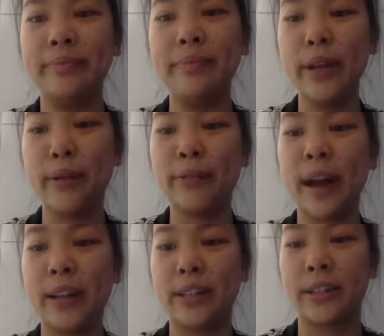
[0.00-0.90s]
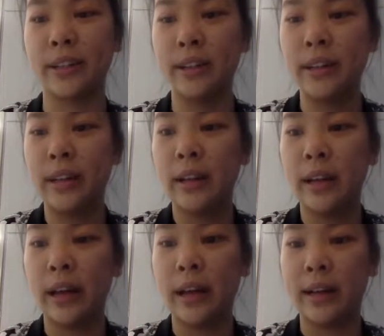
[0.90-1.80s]
a factor.
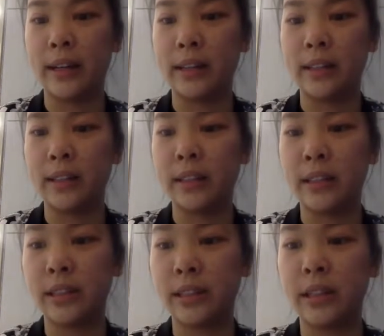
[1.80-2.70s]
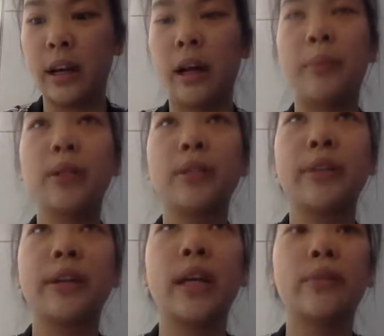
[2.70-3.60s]
And I'm also
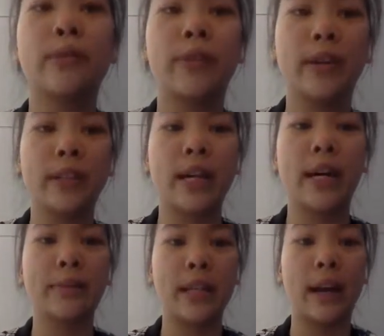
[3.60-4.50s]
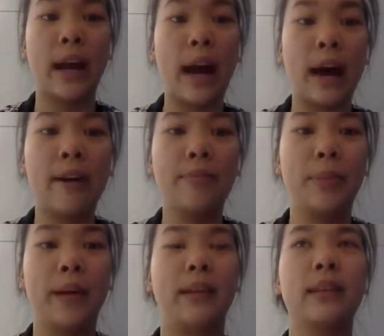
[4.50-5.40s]
very thankful for all the times that I have
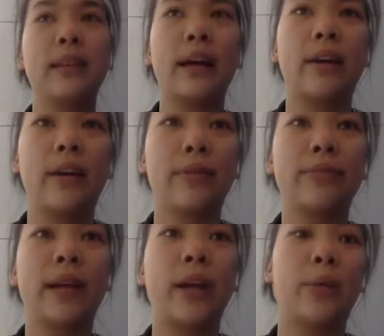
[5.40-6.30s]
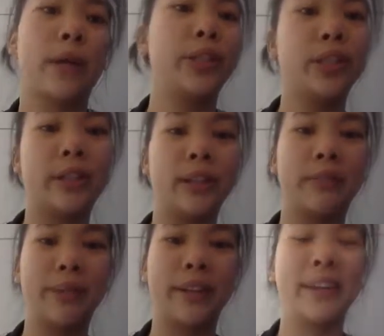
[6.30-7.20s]
been let on a flight when I shouldn't
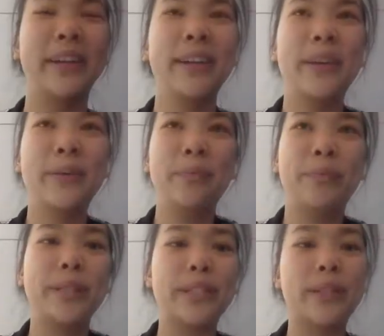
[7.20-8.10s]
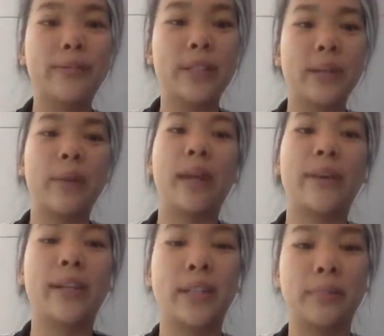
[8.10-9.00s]
have been. This is the first time that I've
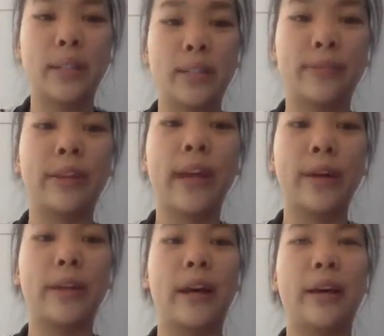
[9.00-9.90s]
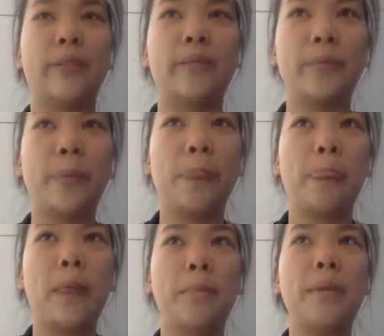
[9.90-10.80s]
actually missed a flight that
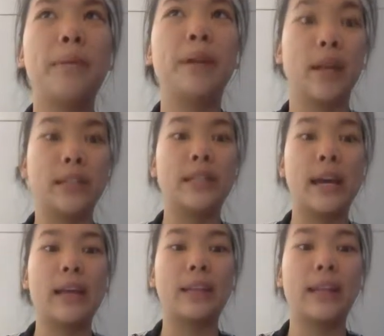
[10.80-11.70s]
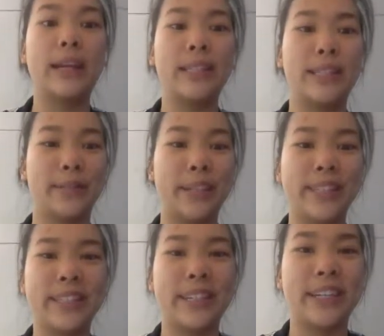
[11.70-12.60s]
made me a day late to my
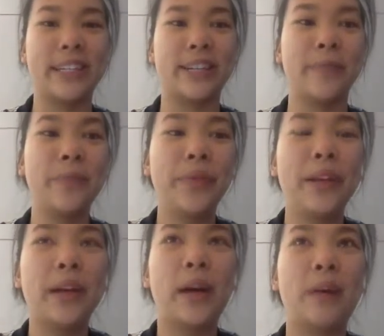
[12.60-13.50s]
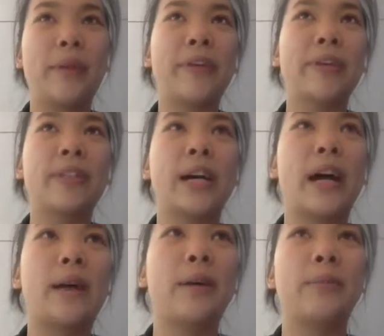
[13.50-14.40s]
destination. Every other
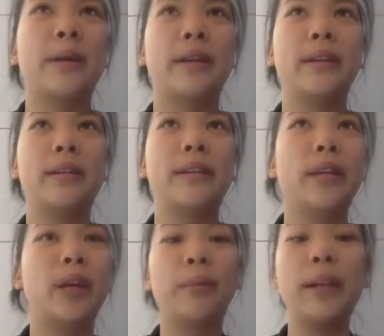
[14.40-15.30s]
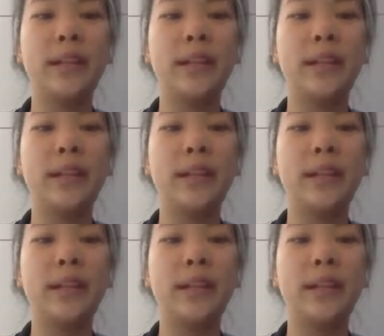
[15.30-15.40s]
time I've been, made the